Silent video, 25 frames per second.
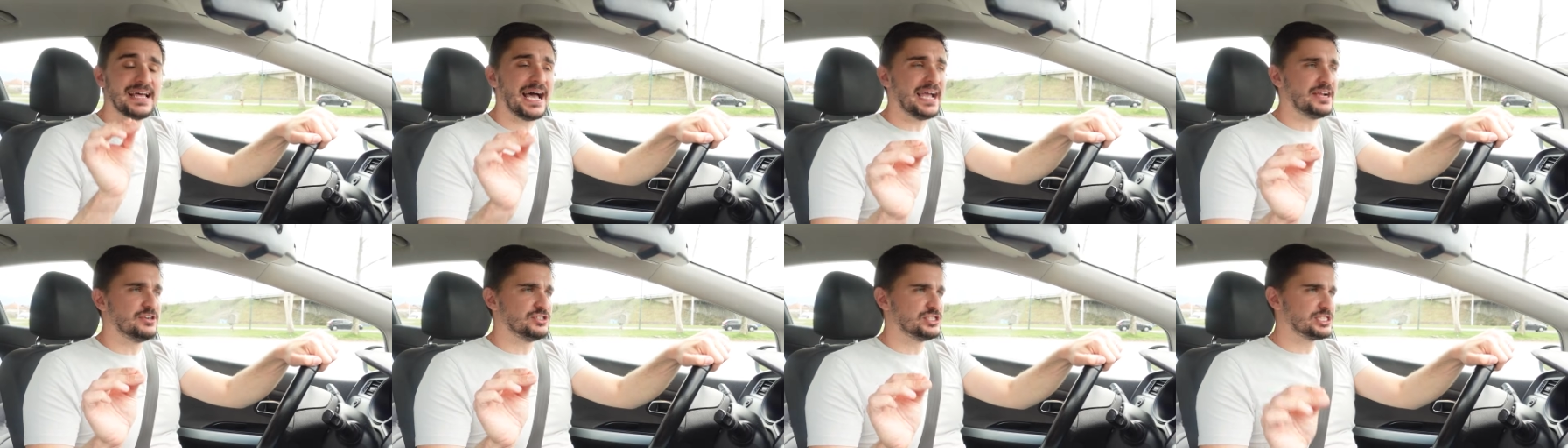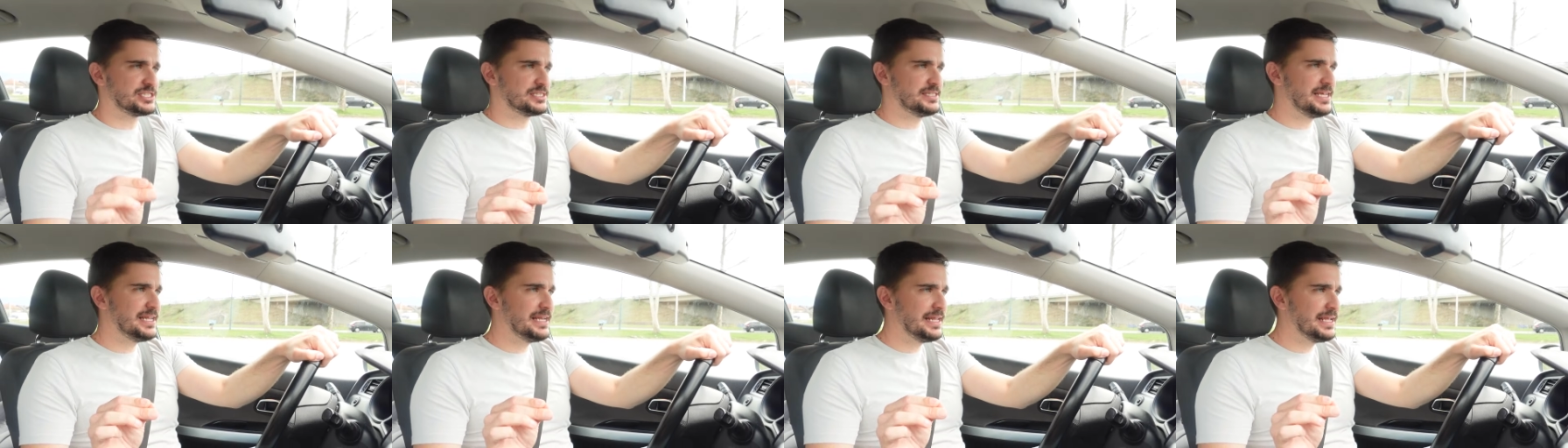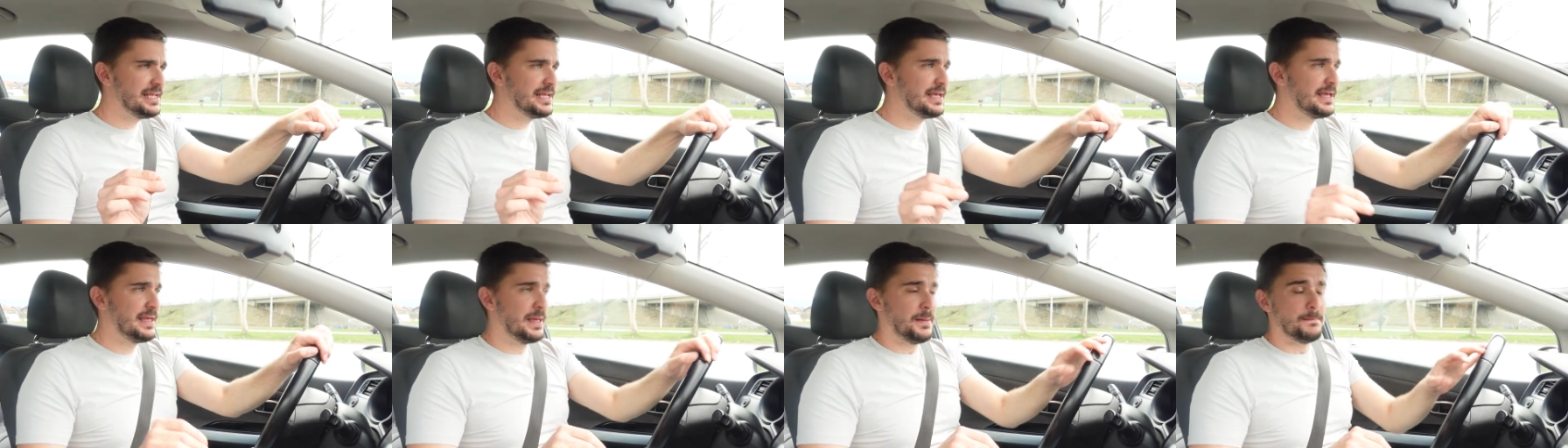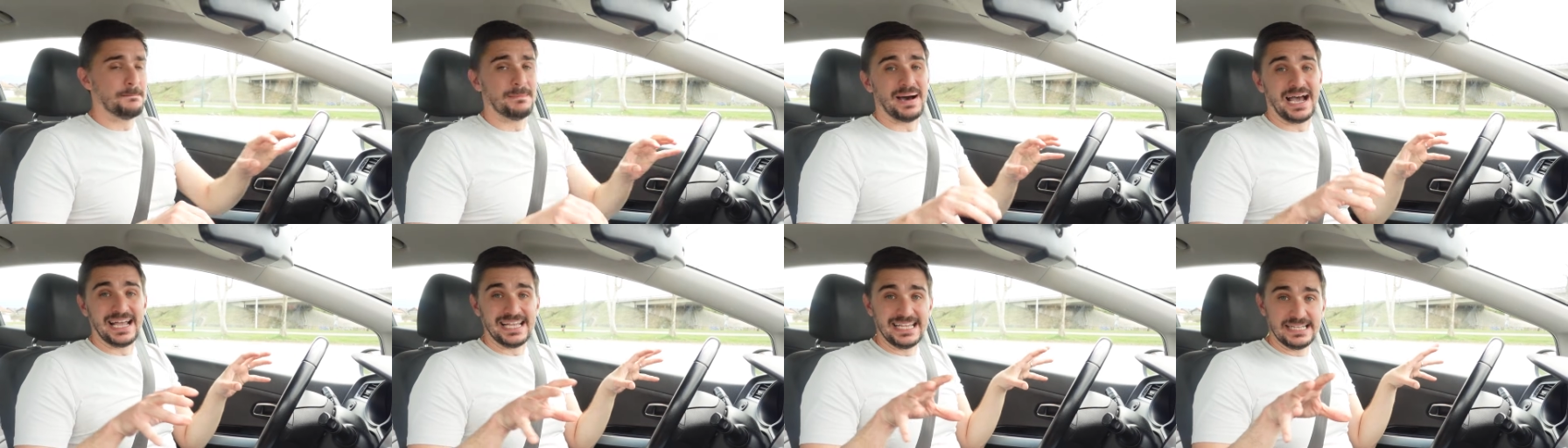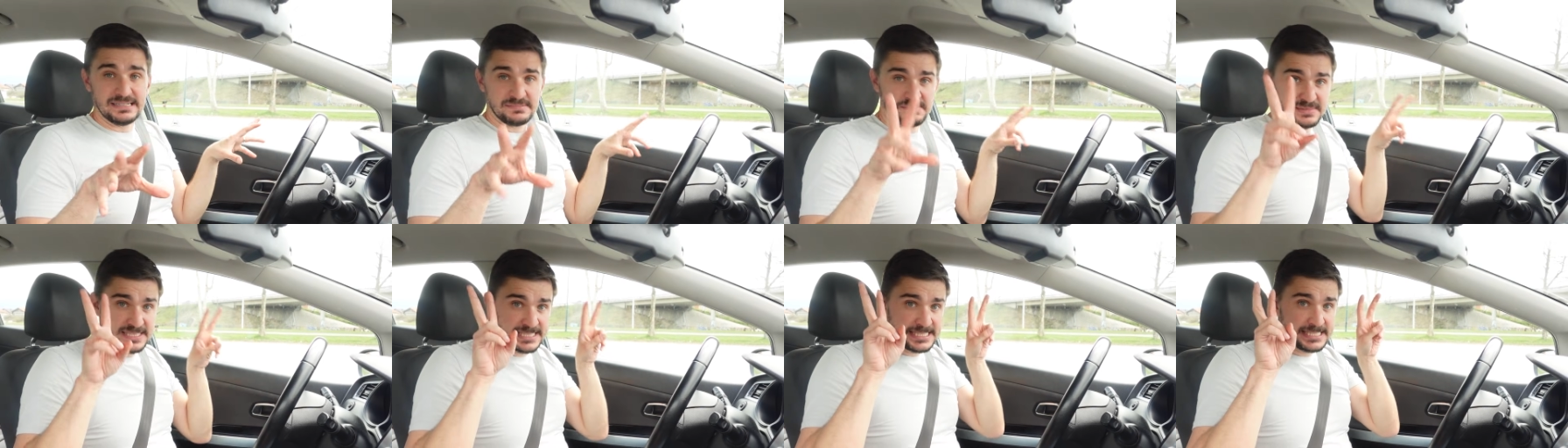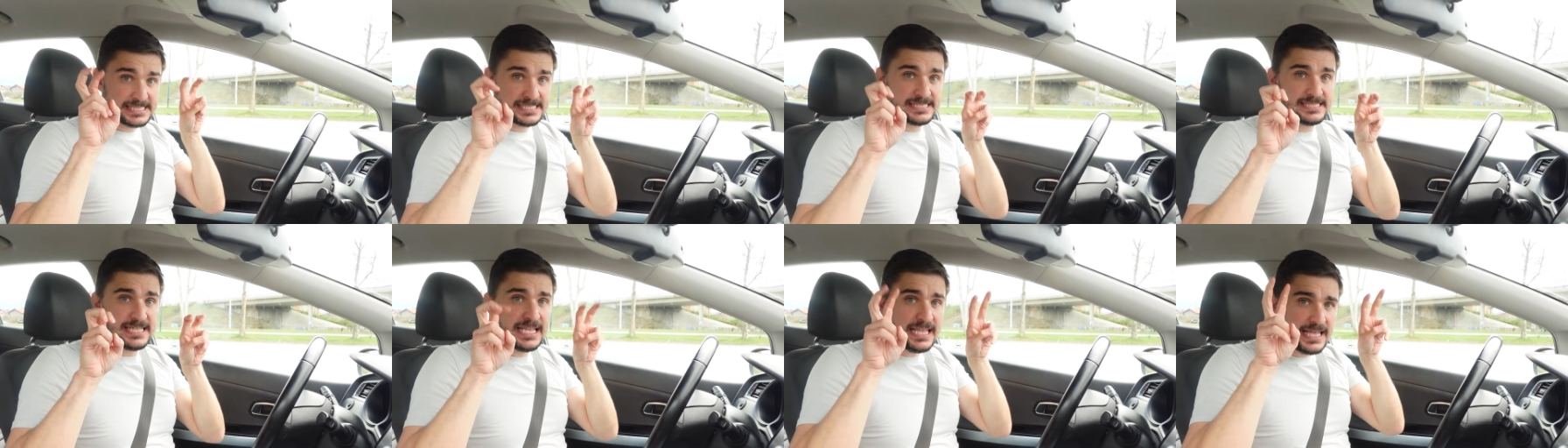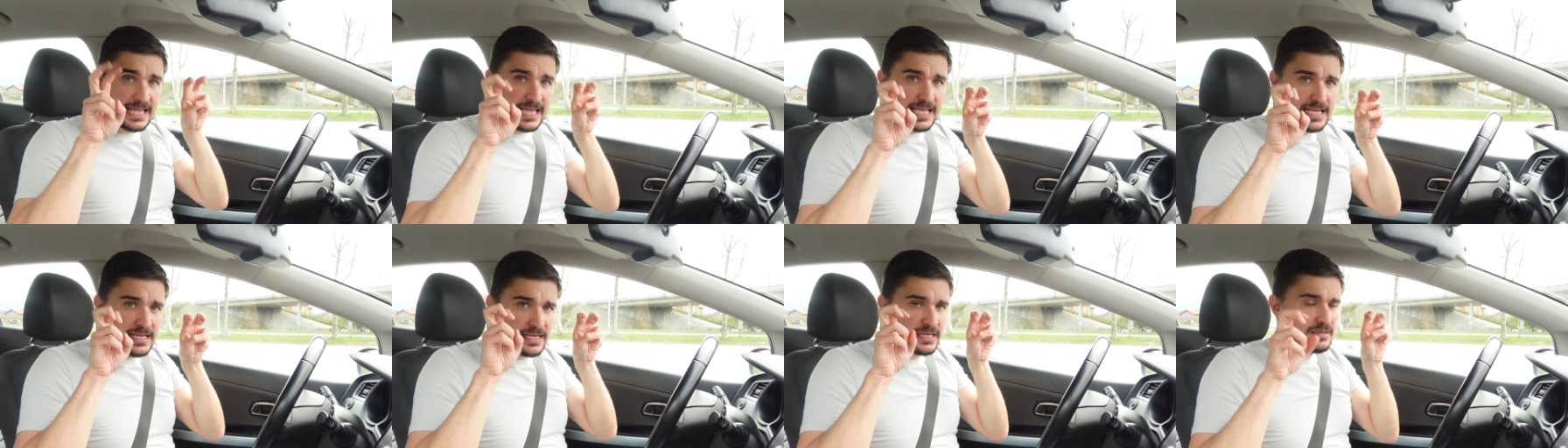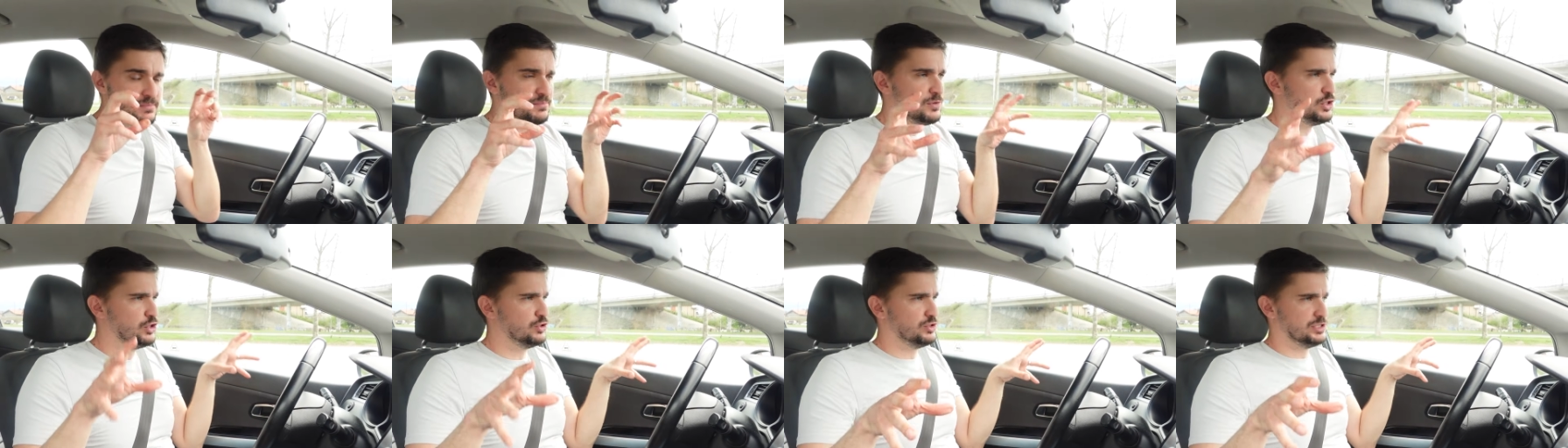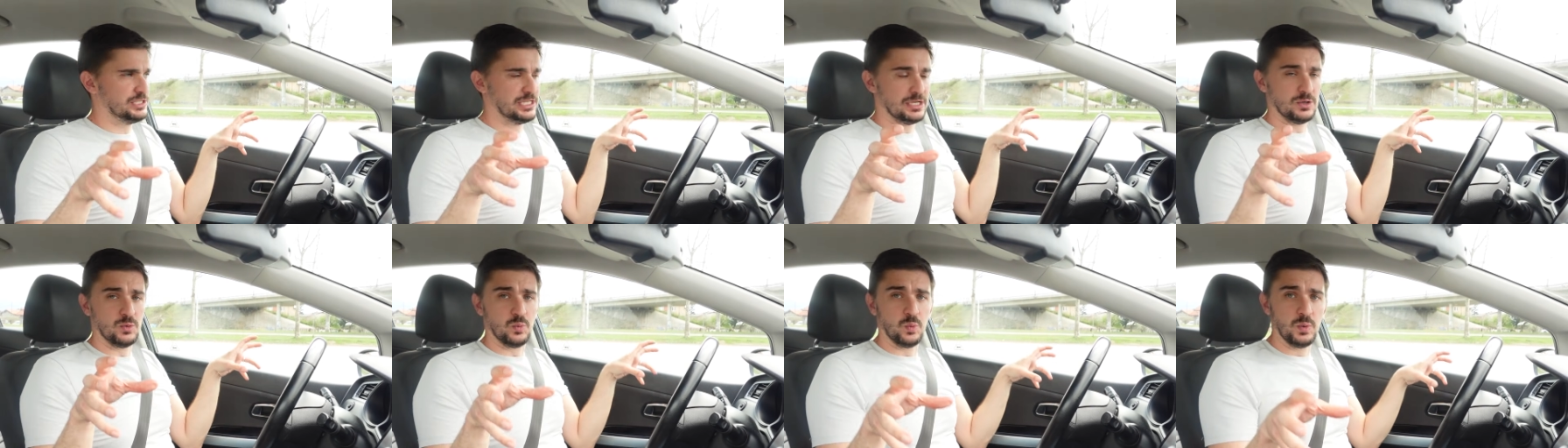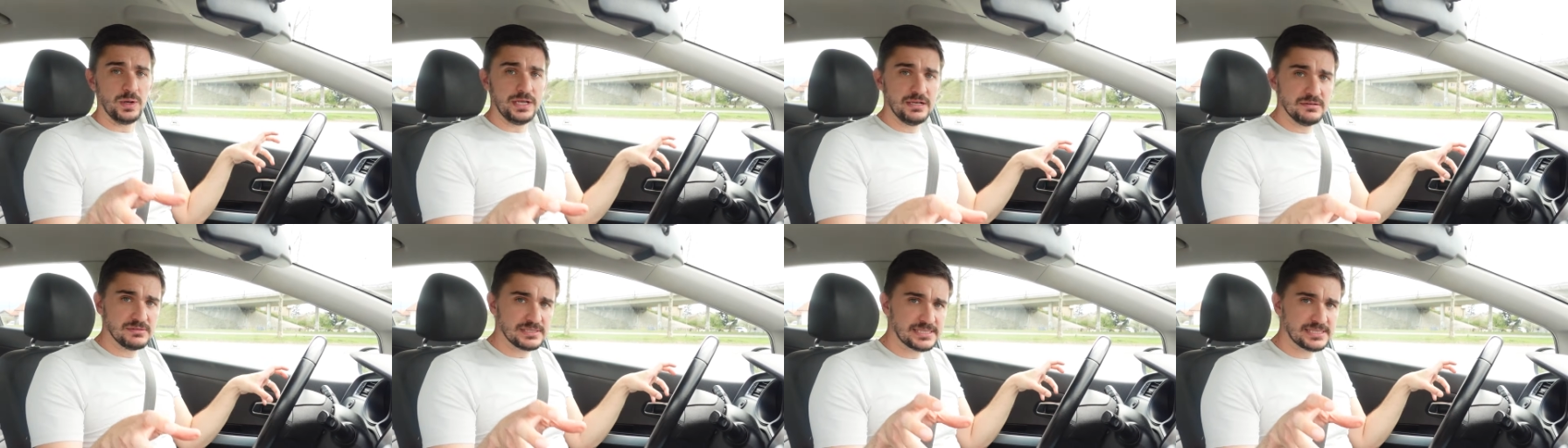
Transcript: tire skidding by seeing, using wheel